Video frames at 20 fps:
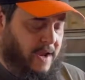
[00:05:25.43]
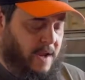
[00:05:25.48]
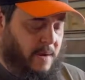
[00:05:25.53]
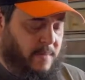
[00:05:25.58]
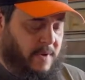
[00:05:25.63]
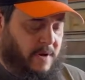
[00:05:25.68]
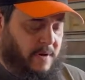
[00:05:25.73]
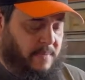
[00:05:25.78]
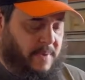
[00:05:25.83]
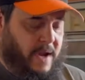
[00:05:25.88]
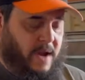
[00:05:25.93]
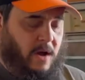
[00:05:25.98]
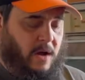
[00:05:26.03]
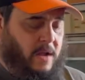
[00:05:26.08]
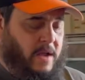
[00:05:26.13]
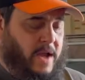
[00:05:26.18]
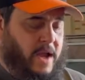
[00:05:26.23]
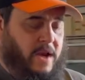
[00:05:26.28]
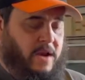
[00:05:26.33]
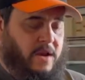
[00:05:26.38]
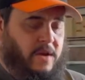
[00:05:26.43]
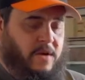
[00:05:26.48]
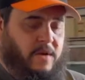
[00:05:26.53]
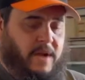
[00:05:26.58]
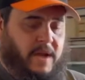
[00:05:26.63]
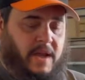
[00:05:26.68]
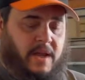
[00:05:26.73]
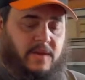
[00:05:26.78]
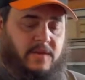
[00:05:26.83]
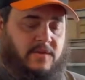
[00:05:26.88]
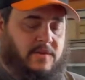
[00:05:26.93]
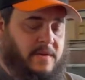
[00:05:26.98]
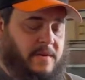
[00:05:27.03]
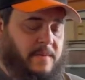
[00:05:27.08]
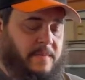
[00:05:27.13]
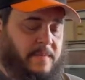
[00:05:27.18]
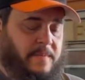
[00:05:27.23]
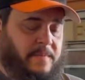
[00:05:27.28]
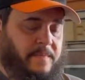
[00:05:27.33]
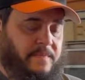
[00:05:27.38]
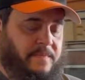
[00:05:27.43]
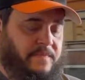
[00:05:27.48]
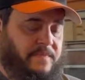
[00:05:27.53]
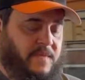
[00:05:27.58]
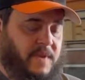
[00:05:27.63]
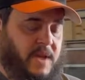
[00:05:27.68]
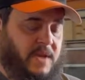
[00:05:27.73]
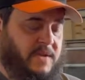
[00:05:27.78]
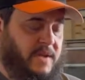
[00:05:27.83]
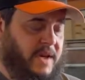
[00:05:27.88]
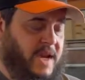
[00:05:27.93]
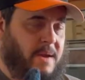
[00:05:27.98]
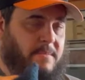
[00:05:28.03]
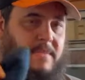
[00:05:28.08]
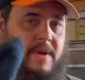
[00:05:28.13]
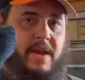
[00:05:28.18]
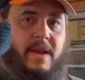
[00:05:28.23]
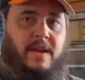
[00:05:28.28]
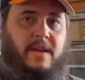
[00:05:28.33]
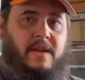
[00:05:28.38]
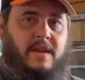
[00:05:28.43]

But all I do is I get my.